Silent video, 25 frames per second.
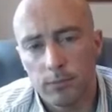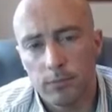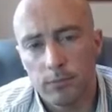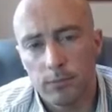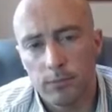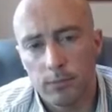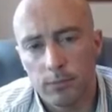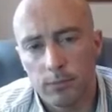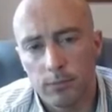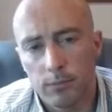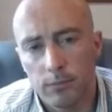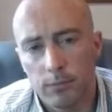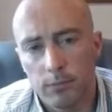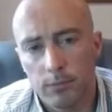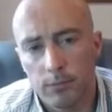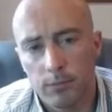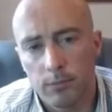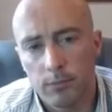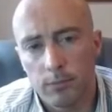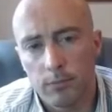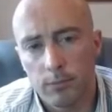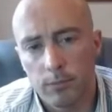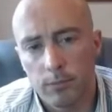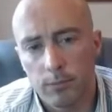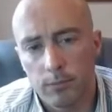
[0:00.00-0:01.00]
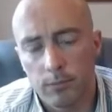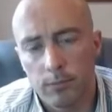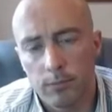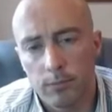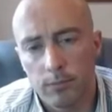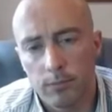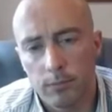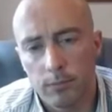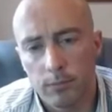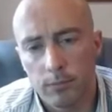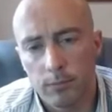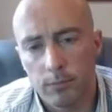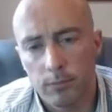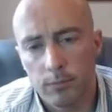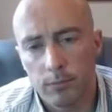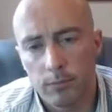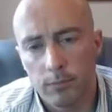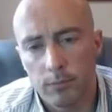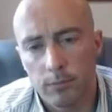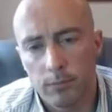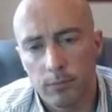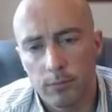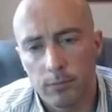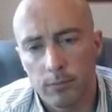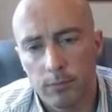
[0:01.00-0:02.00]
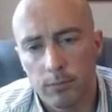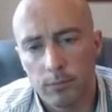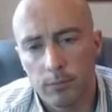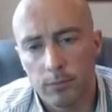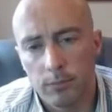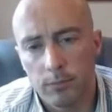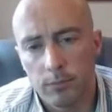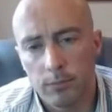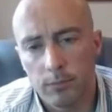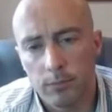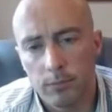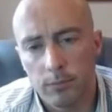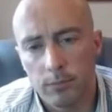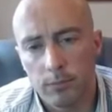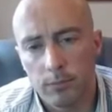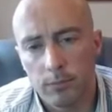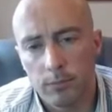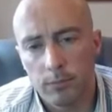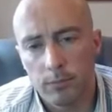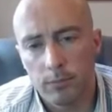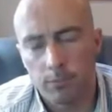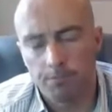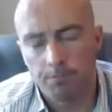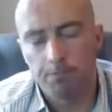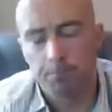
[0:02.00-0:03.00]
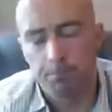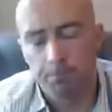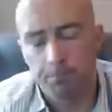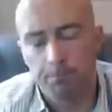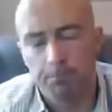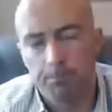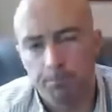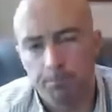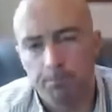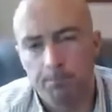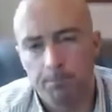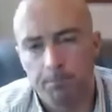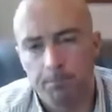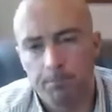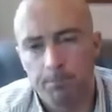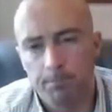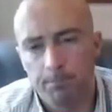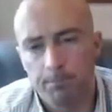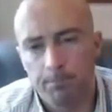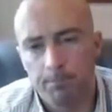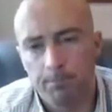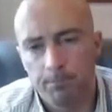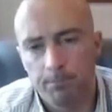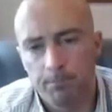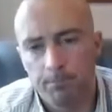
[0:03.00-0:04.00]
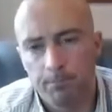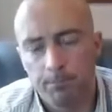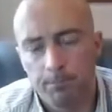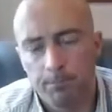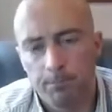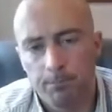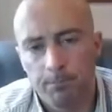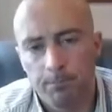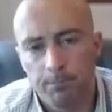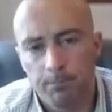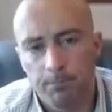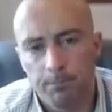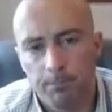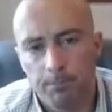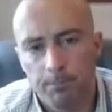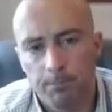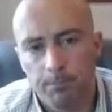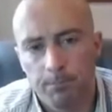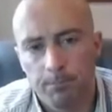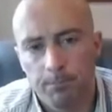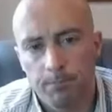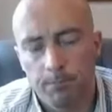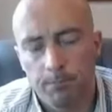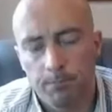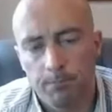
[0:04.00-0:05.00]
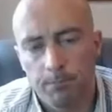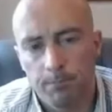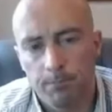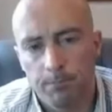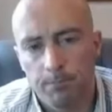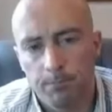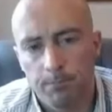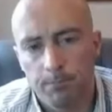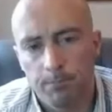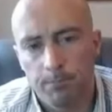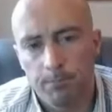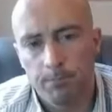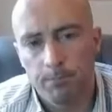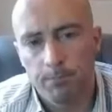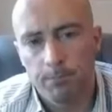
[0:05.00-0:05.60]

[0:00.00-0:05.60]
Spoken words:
(silent)